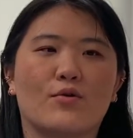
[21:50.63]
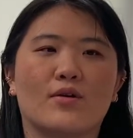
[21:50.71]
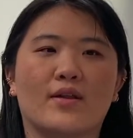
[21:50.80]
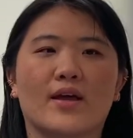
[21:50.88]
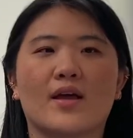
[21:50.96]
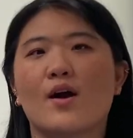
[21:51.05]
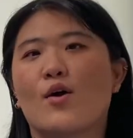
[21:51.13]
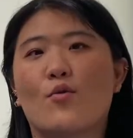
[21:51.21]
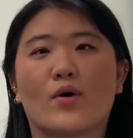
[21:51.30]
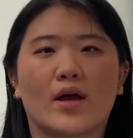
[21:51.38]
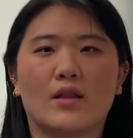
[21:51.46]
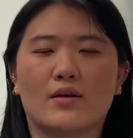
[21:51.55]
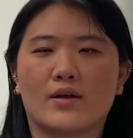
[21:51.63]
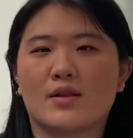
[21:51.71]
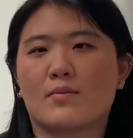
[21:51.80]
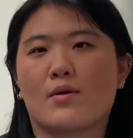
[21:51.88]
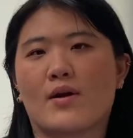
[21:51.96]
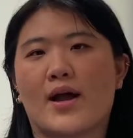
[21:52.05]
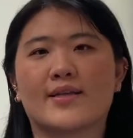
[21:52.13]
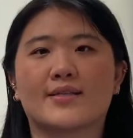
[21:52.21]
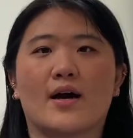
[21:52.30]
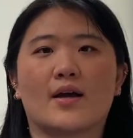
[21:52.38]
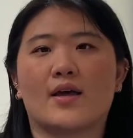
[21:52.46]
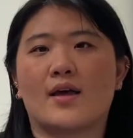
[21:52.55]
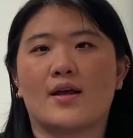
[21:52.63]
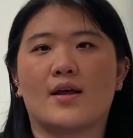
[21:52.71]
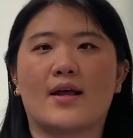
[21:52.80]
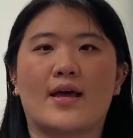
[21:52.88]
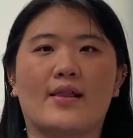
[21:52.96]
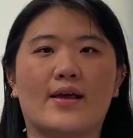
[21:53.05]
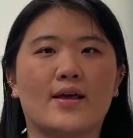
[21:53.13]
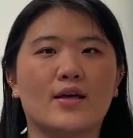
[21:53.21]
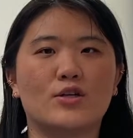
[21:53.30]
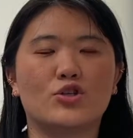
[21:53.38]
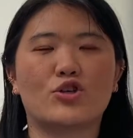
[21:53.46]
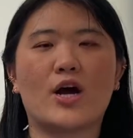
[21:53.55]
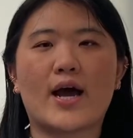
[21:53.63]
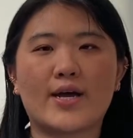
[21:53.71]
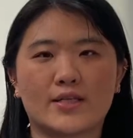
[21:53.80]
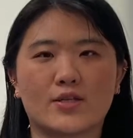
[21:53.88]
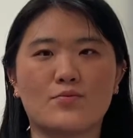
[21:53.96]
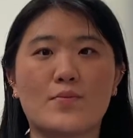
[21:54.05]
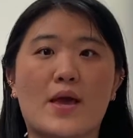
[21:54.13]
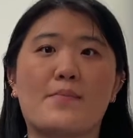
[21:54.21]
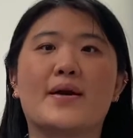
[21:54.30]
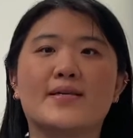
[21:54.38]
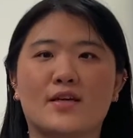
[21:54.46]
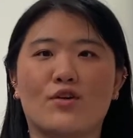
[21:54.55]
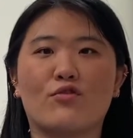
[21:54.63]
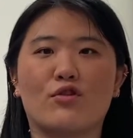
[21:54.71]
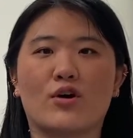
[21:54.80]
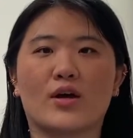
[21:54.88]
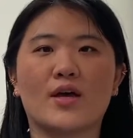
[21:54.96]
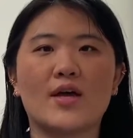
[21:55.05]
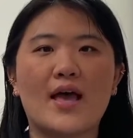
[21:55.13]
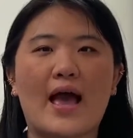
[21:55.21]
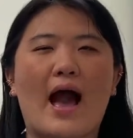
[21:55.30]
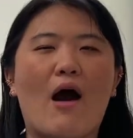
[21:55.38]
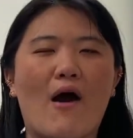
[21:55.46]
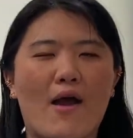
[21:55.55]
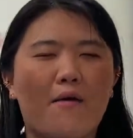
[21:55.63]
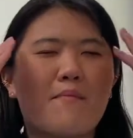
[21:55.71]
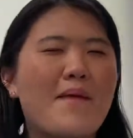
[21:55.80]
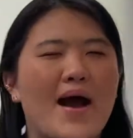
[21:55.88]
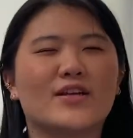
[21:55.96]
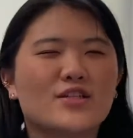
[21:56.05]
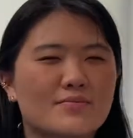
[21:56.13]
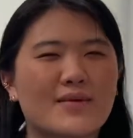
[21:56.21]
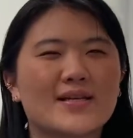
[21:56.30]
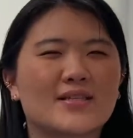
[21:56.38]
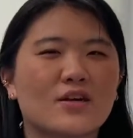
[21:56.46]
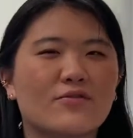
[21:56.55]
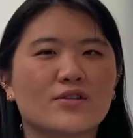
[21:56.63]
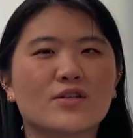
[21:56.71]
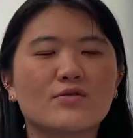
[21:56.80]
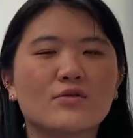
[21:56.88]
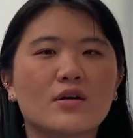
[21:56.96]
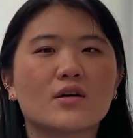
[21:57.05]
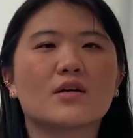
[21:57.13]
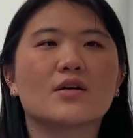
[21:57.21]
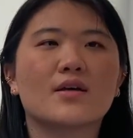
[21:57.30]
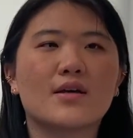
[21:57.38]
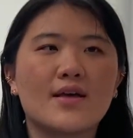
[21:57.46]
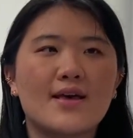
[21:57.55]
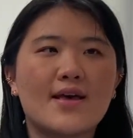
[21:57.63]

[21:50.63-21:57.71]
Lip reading: or like when I look in the mirror, I tuck in and I like try to make myself look how I imagine myself to look.